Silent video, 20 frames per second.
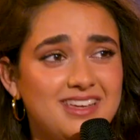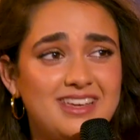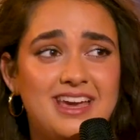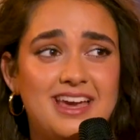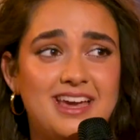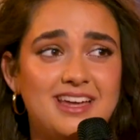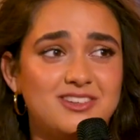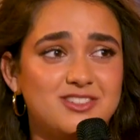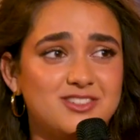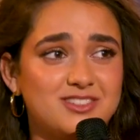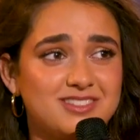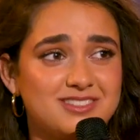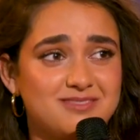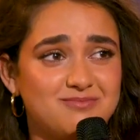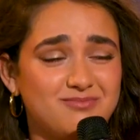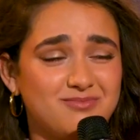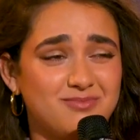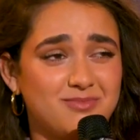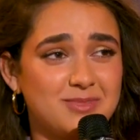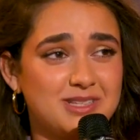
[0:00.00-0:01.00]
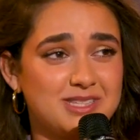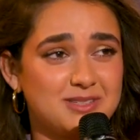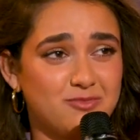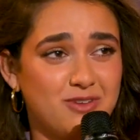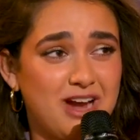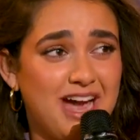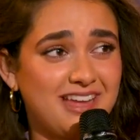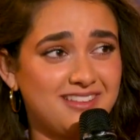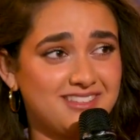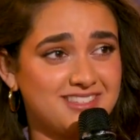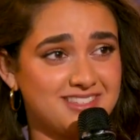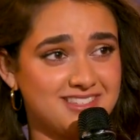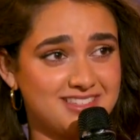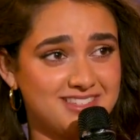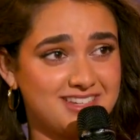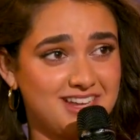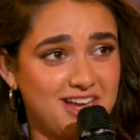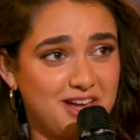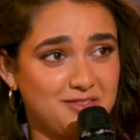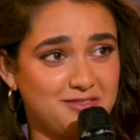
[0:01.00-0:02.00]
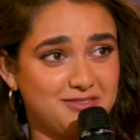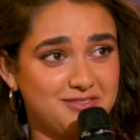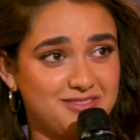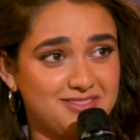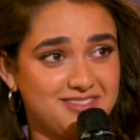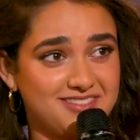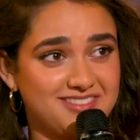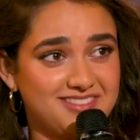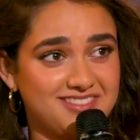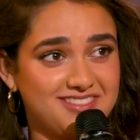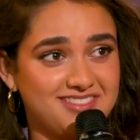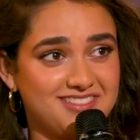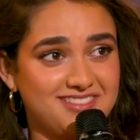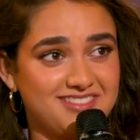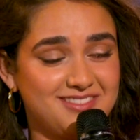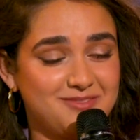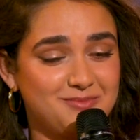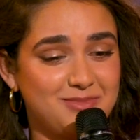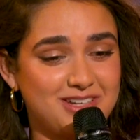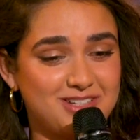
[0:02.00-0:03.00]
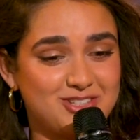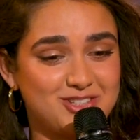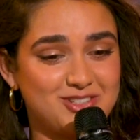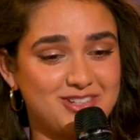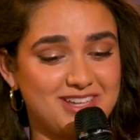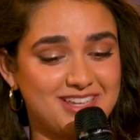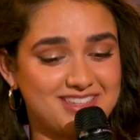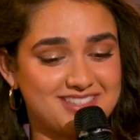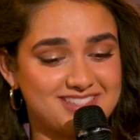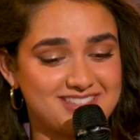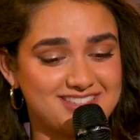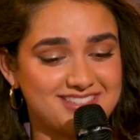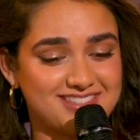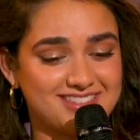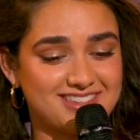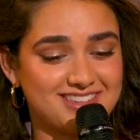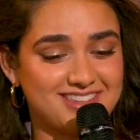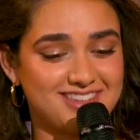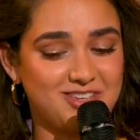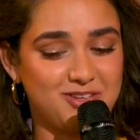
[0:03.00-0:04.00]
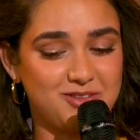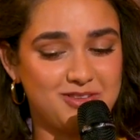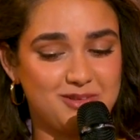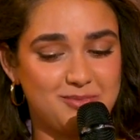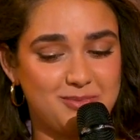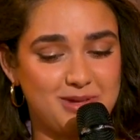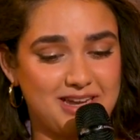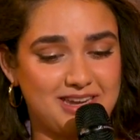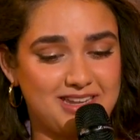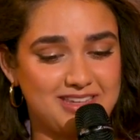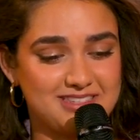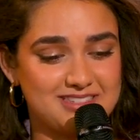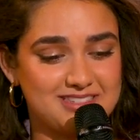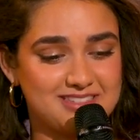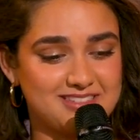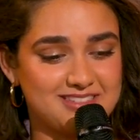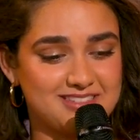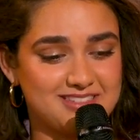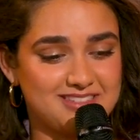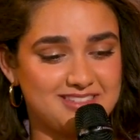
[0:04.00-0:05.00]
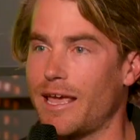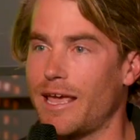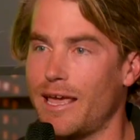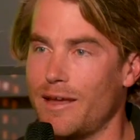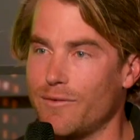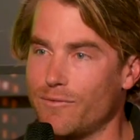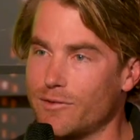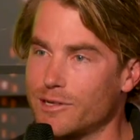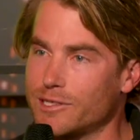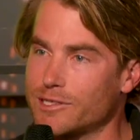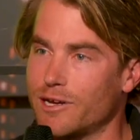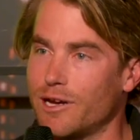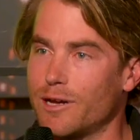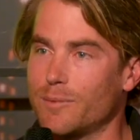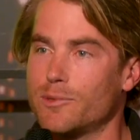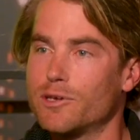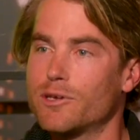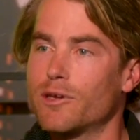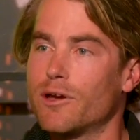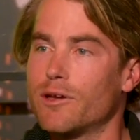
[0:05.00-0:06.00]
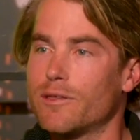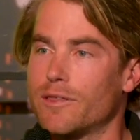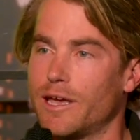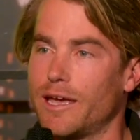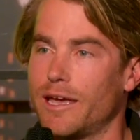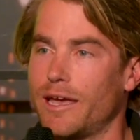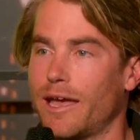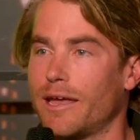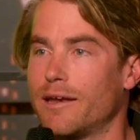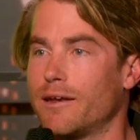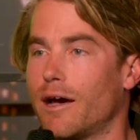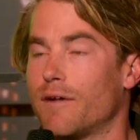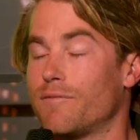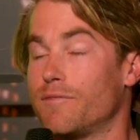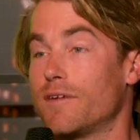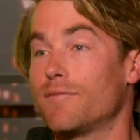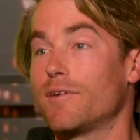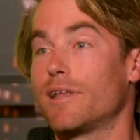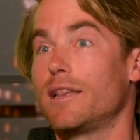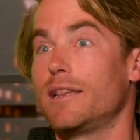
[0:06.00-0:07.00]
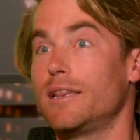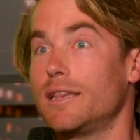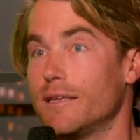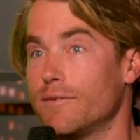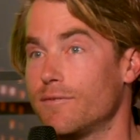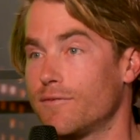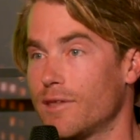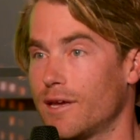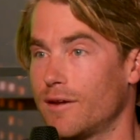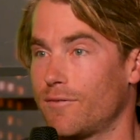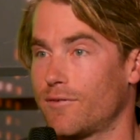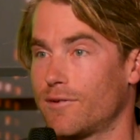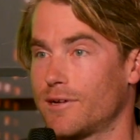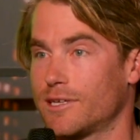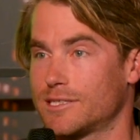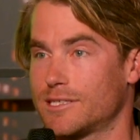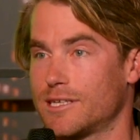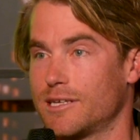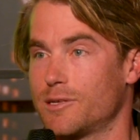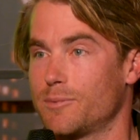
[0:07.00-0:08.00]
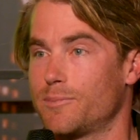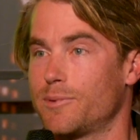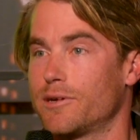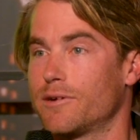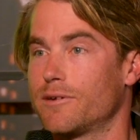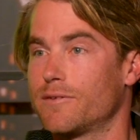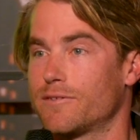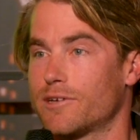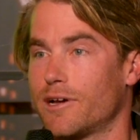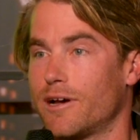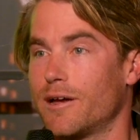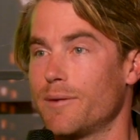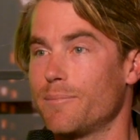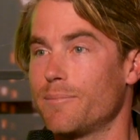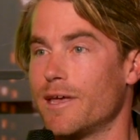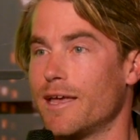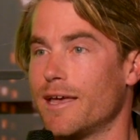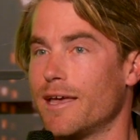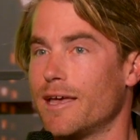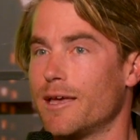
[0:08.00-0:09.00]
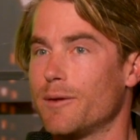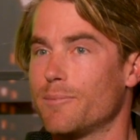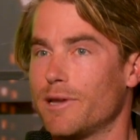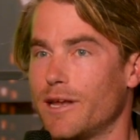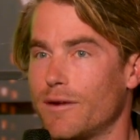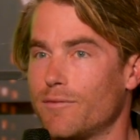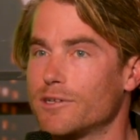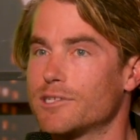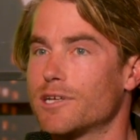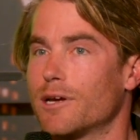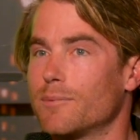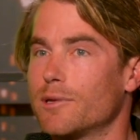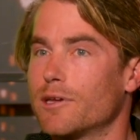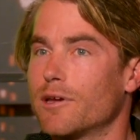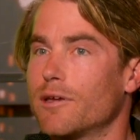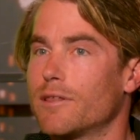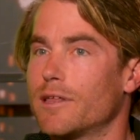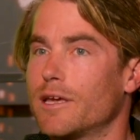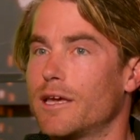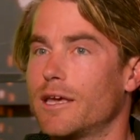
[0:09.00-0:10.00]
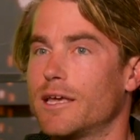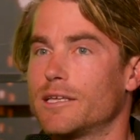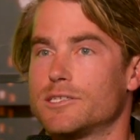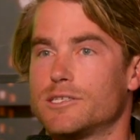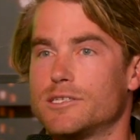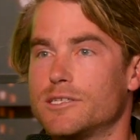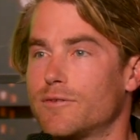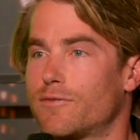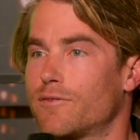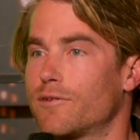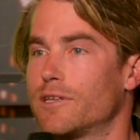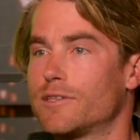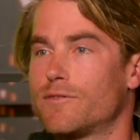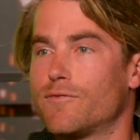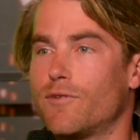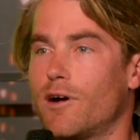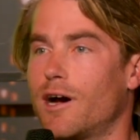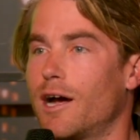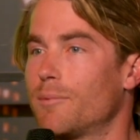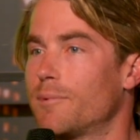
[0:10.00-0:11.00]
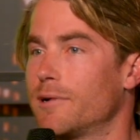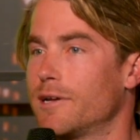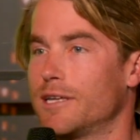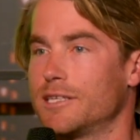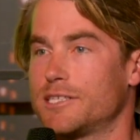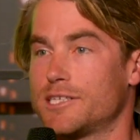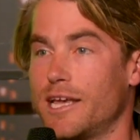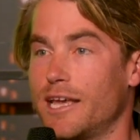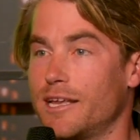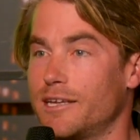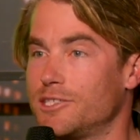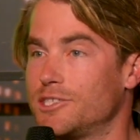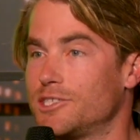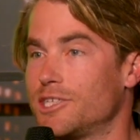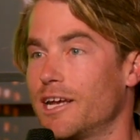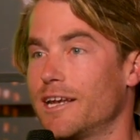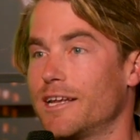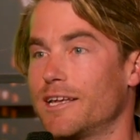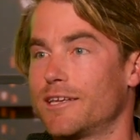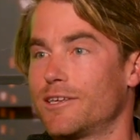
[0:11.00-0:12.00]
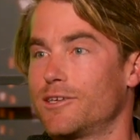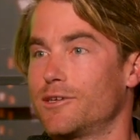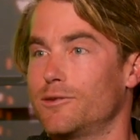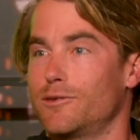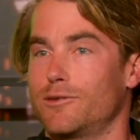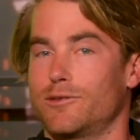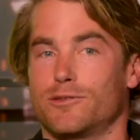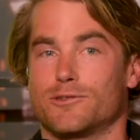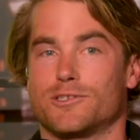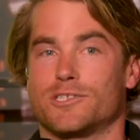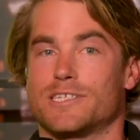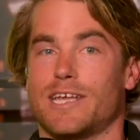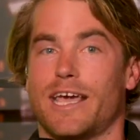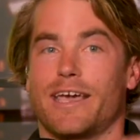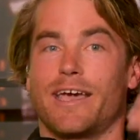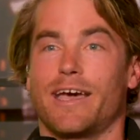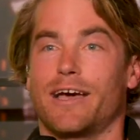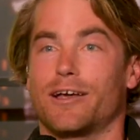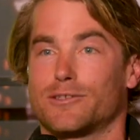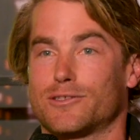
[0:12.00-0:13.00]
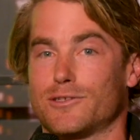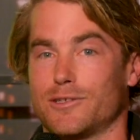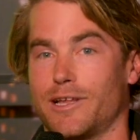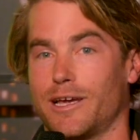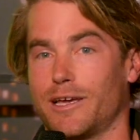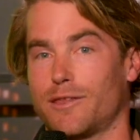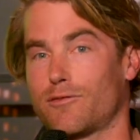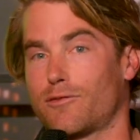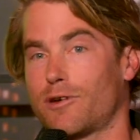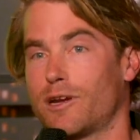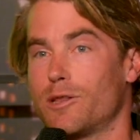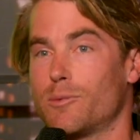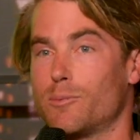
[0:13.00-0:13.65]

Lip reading: Yeah, just it's rats and stuff. Much less cute than bunnies. Every time you go there, and I've never lived there for an extended period of time, but every time you go there, it's different, it's vibrant, it's energetic. You stay out till like 3